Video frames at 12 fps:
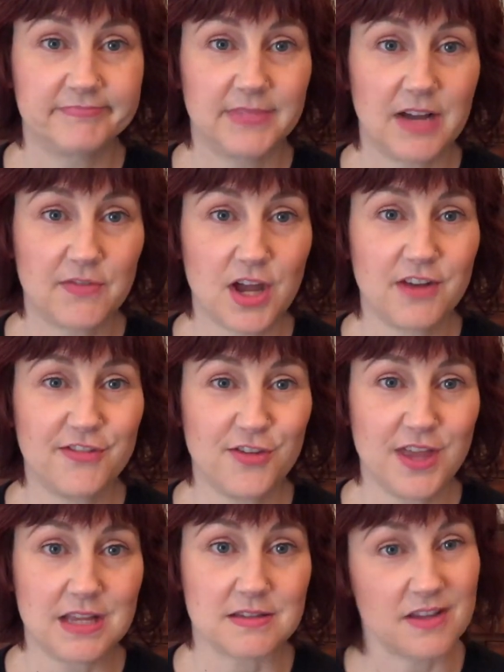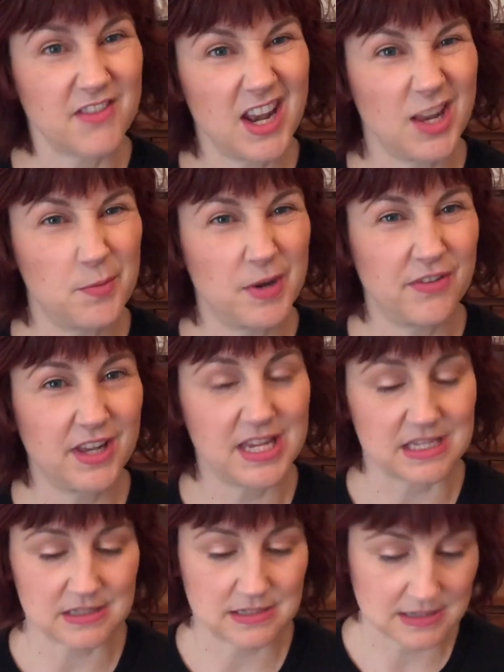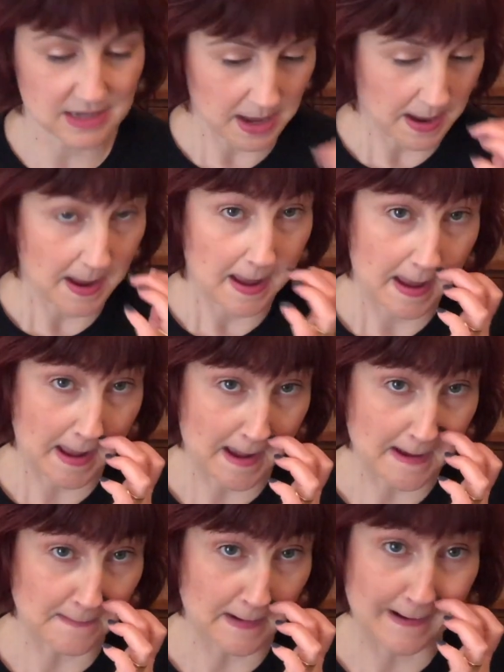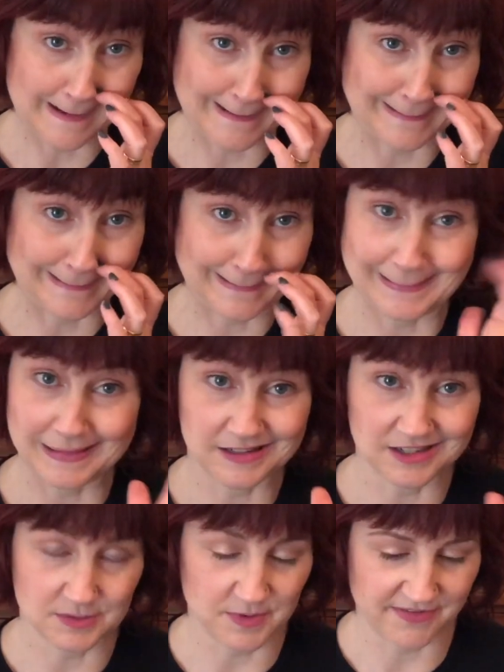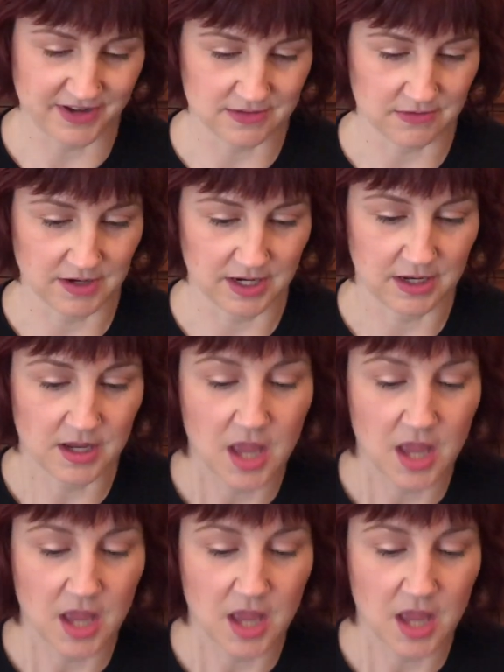I've got a few things. I've got a little bit of a list. She touched my face already.